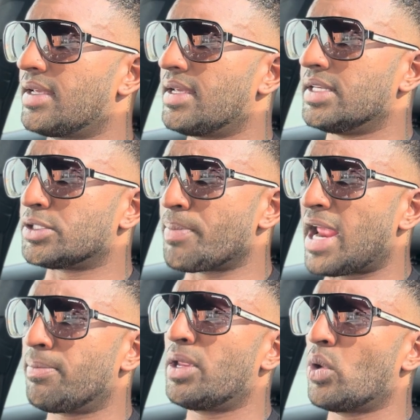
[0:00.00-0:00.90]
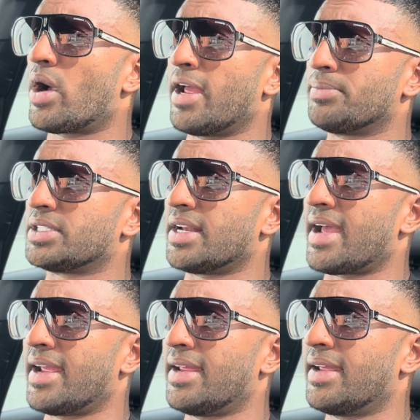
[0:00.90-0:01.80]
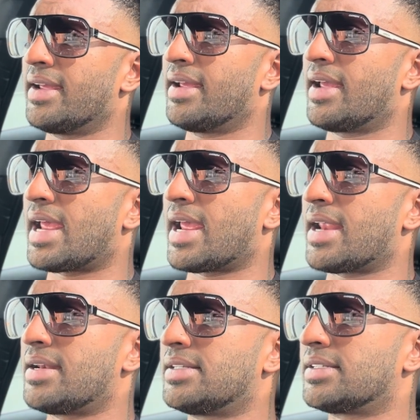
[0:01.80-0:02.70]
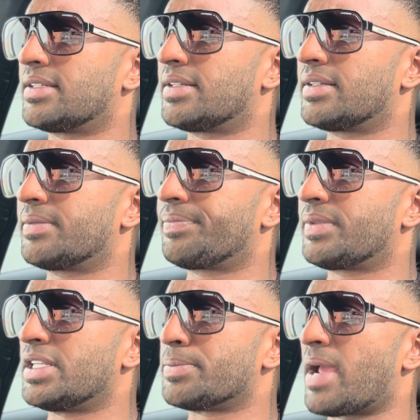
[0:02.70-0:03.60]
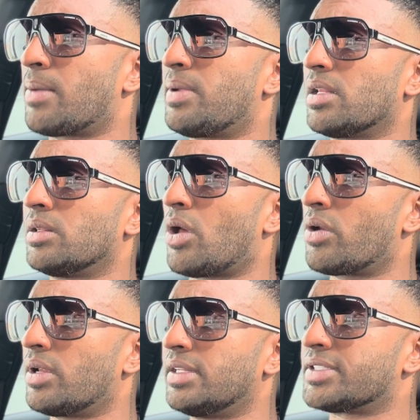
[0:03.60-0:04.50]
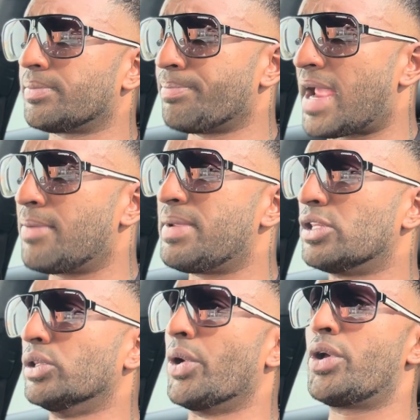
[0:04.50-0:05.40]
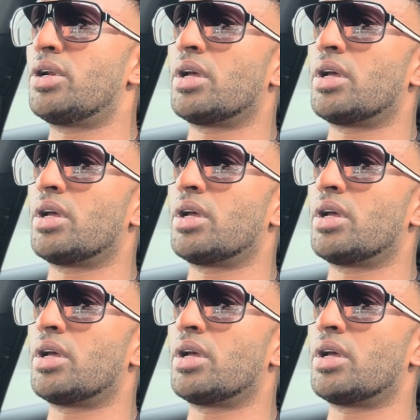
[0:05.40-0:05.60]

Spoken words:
it's made me who I am today. And it's made me learn